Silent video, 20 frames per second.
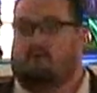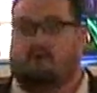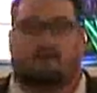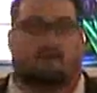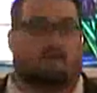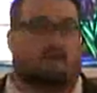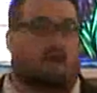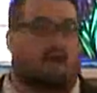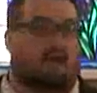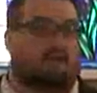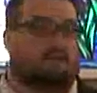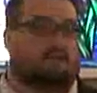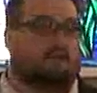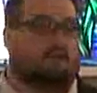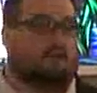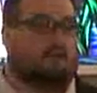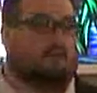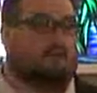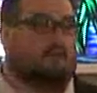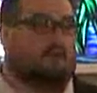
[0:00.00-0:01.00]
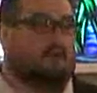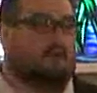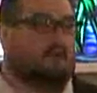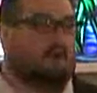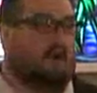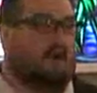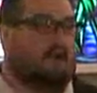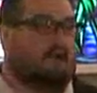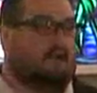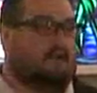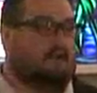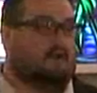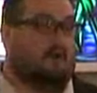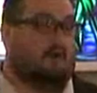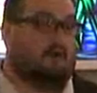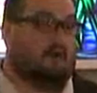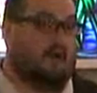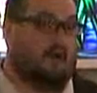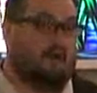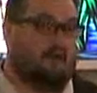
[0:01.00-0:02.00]
What did God do? God did,
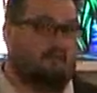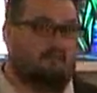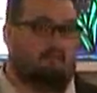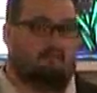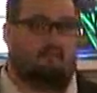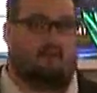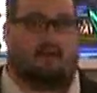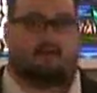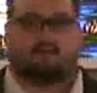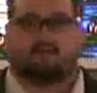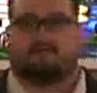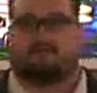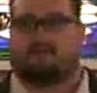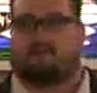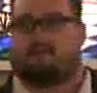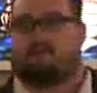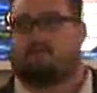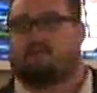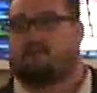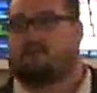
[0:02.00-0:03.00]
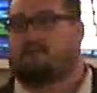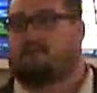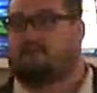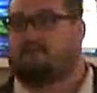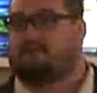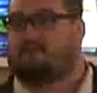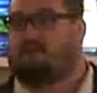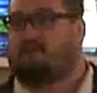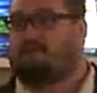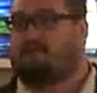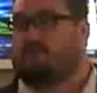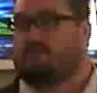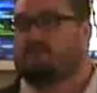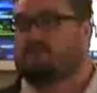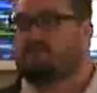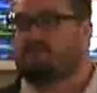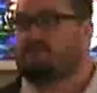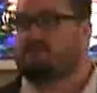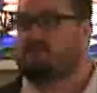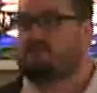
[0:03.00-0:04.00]
okay, back to slavery. Let's go,
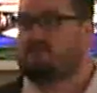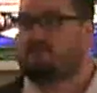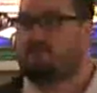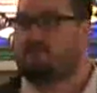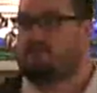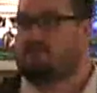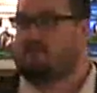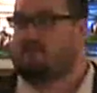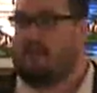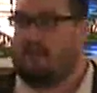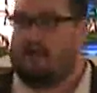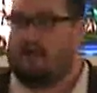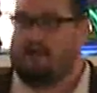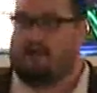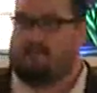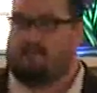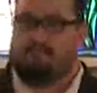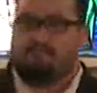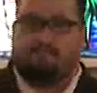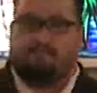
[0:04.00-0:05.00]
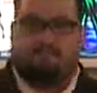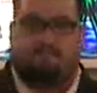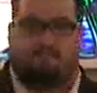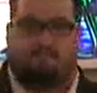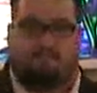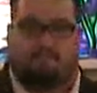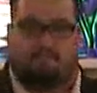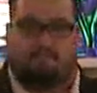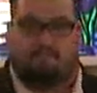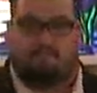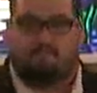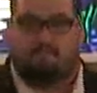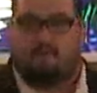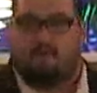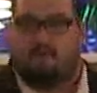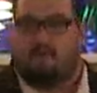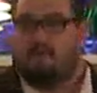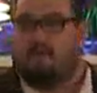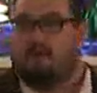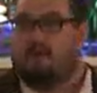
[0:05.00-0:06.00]
folks. Line up.
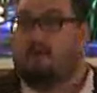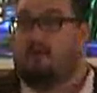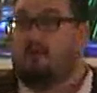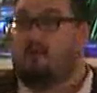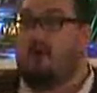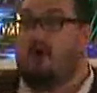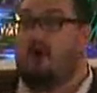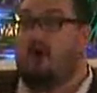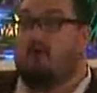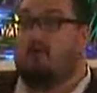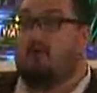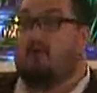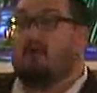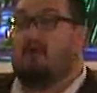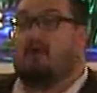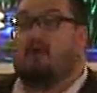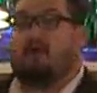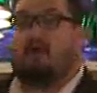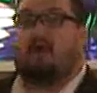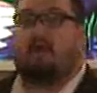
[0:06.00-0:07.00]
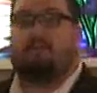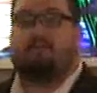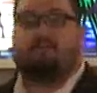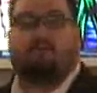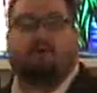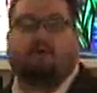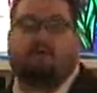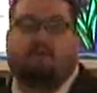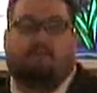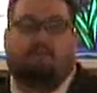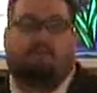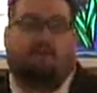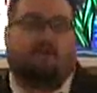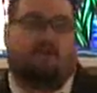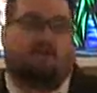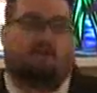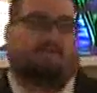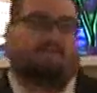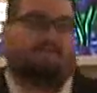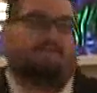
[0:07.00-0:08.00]
No, he put the
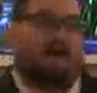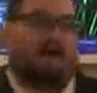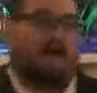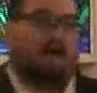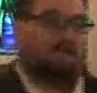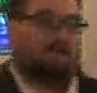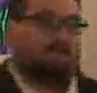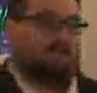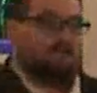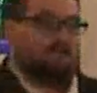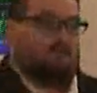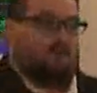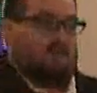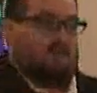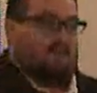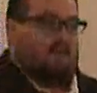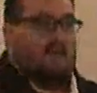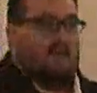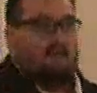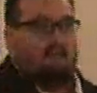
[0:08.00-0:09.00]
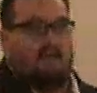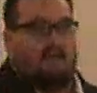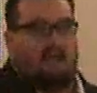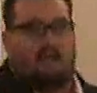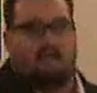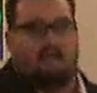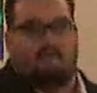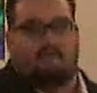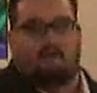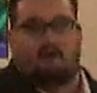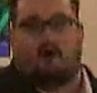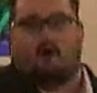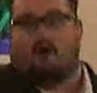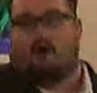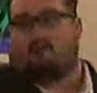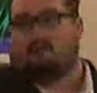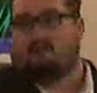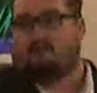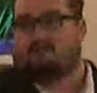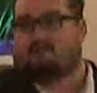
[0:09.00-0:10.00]
pillar of fire between them and the
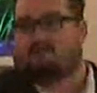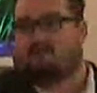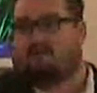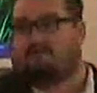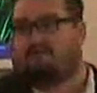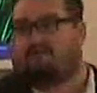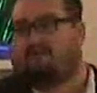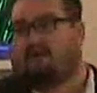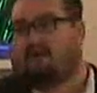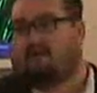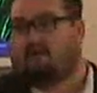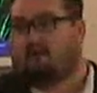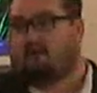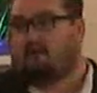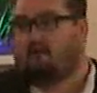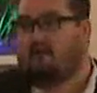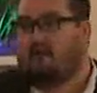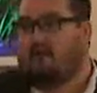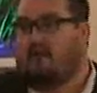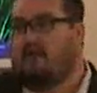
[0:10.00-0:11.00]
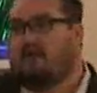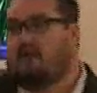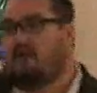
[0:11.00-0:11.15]
armies of Pharaoh,